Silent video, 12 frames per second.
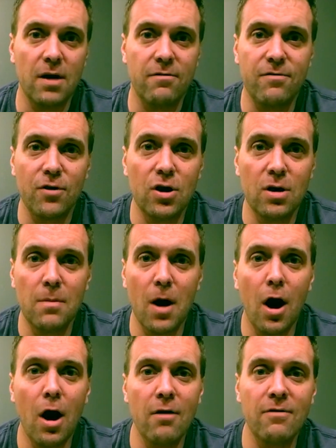a firm
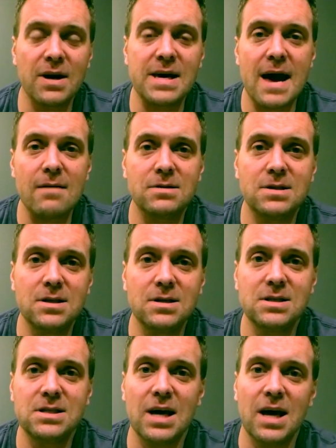of
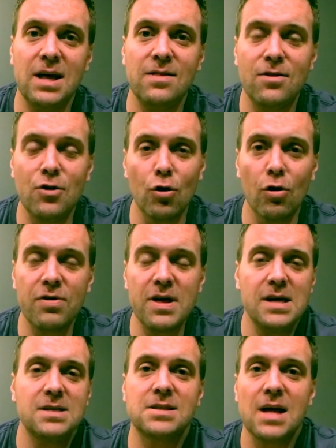accountants in the
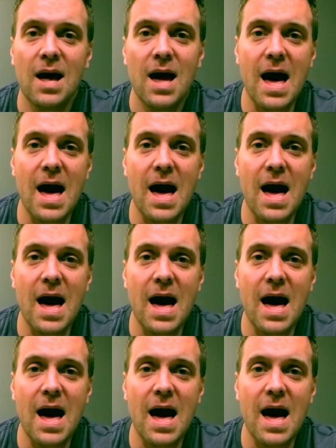Northeast,